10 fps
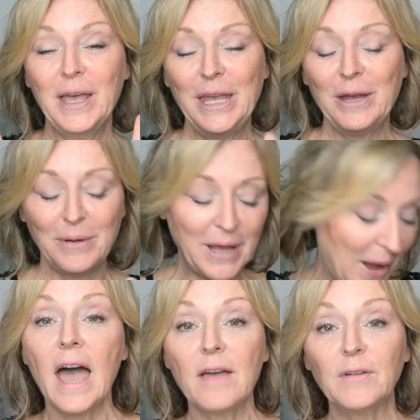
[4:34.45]
Here we go.
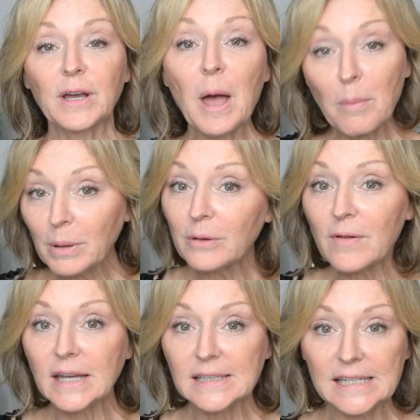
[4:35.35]
I have a couple of
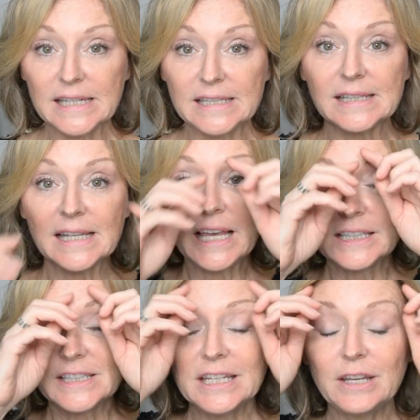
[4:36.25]
ideas
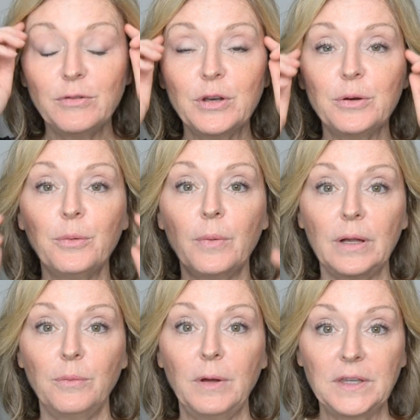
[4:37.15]
to give you
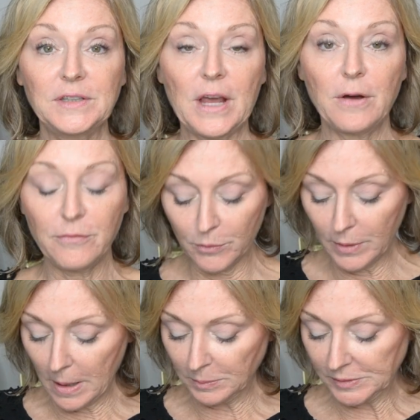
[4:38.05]
with the styrofoam
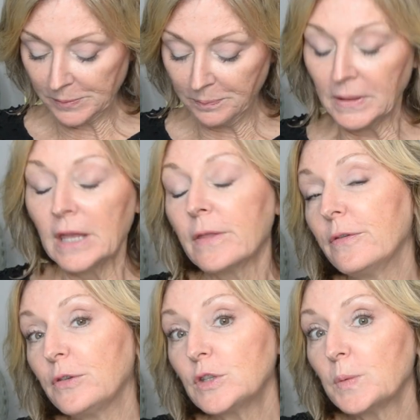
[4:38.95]
cups. The
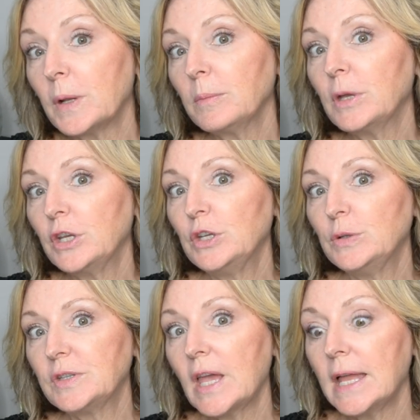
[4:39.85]
first one I'm going to
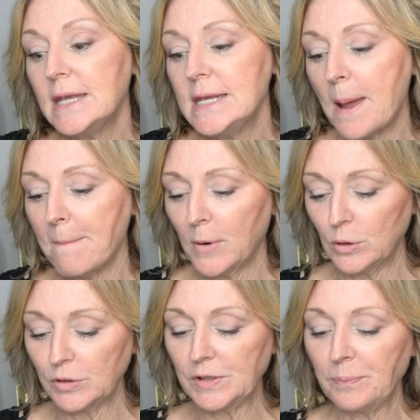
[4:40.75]
use
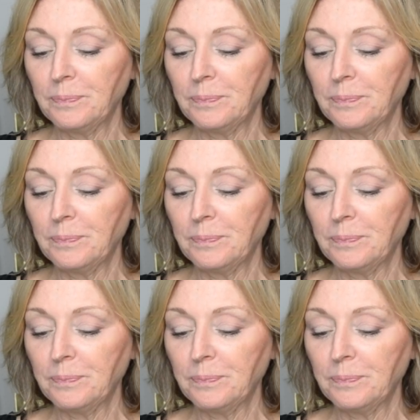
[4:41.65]
numbers.